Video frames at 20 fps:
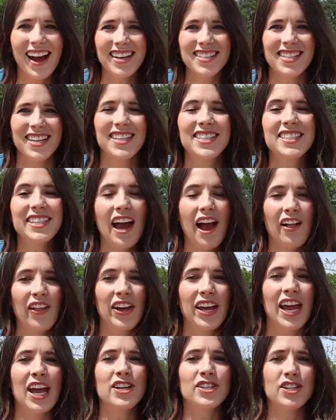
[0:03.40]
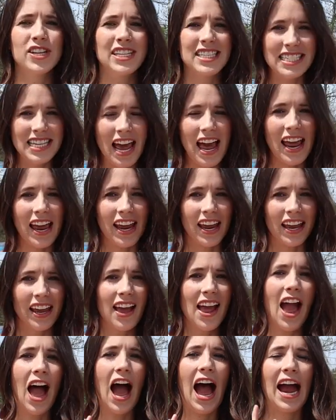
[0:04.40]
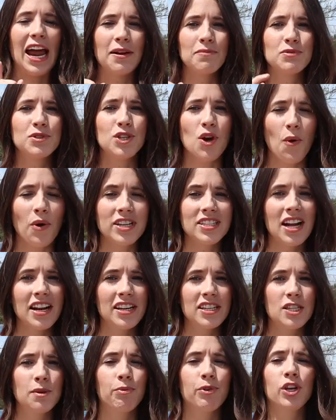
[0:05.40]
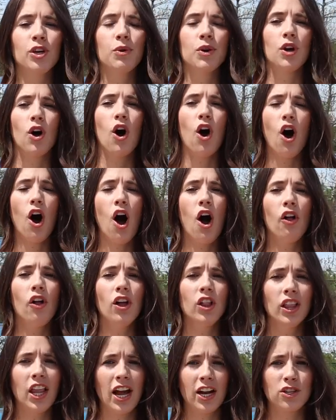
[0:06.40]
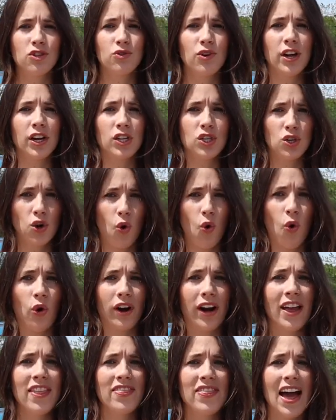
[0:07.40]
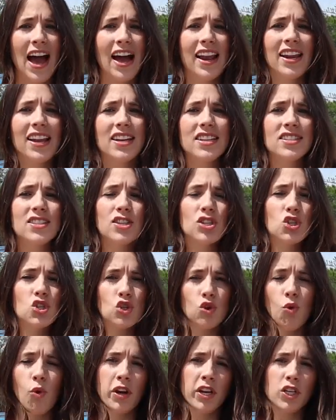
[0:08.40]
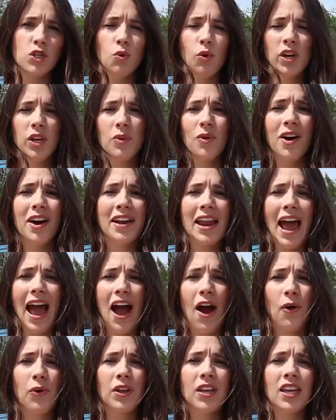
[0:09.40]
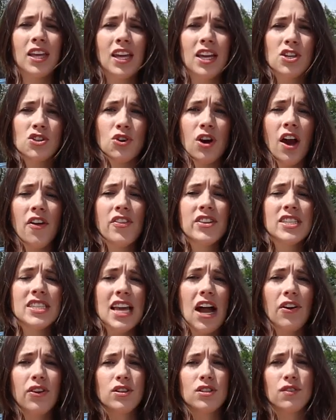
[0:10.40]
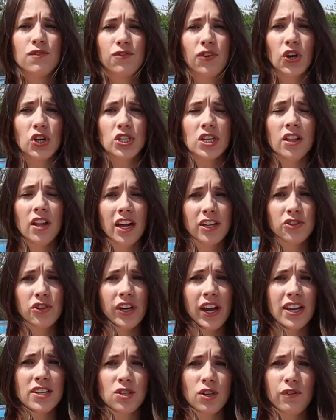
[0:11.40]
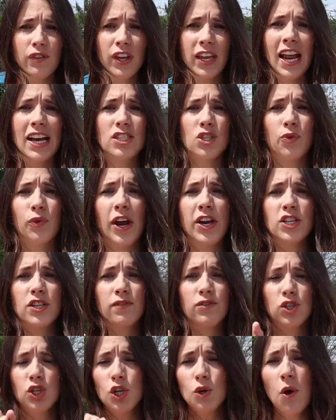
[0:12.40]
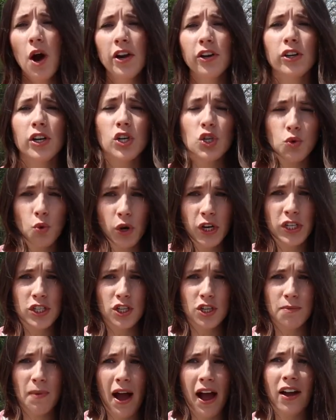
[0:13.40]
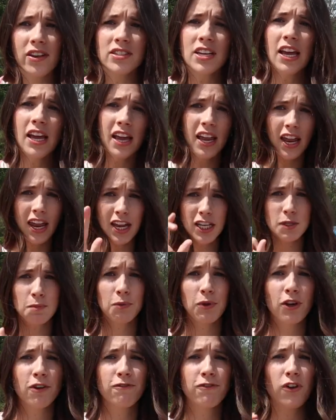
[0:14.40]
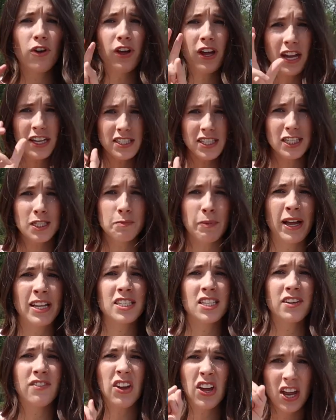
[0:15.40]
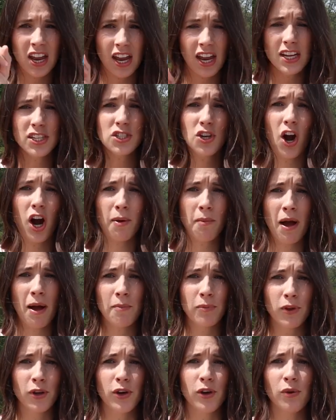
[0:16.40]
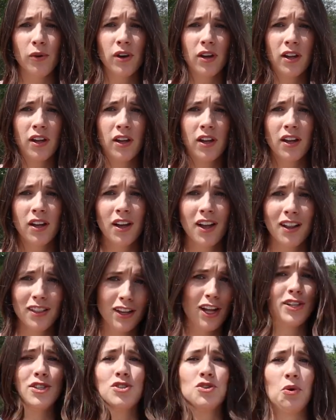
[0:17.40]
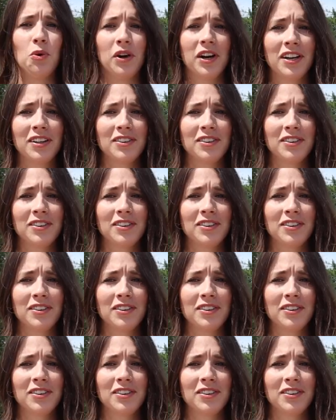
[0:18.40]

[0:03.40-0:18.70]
guys, it's Kelly, and today I am so excited to bring you an all-electric tour, and that is this 2021 Audi e-tron. This is Audi's first electric SUV. It has a range of 222 miles. It's beautiful, it's expensive, it's Carmon Blue. Let's tour